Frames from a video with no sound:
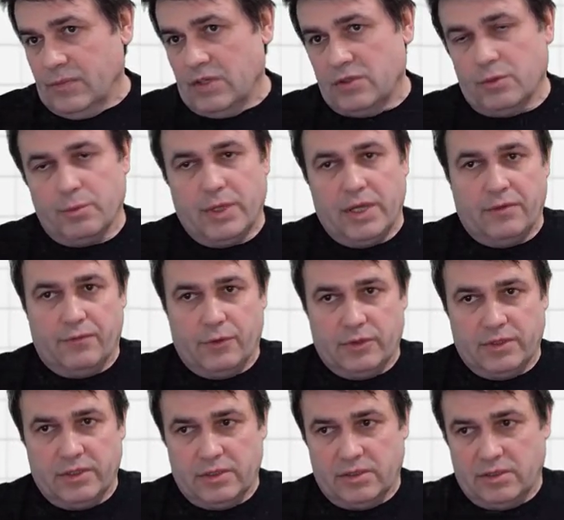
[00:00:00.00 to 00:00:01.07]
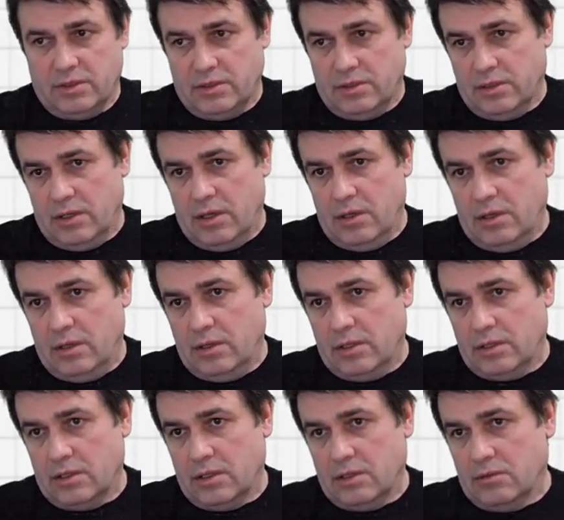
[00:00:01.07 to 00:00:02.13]
supply for this uh,
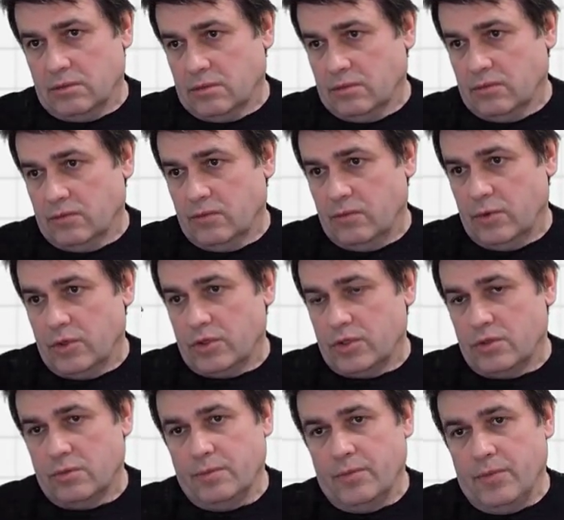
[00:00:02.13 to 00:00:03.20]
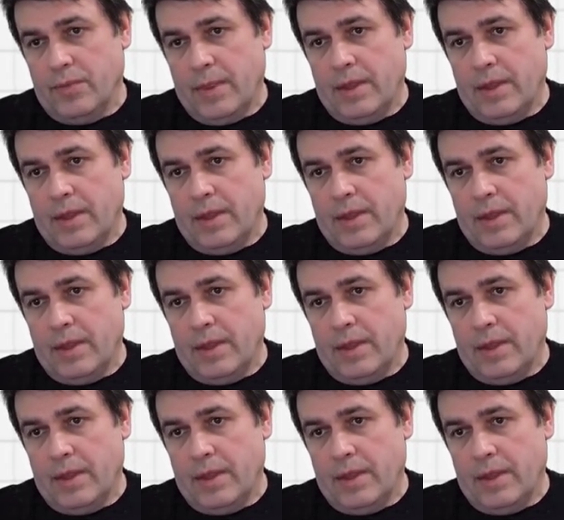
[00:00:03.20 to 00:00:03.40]
little washroom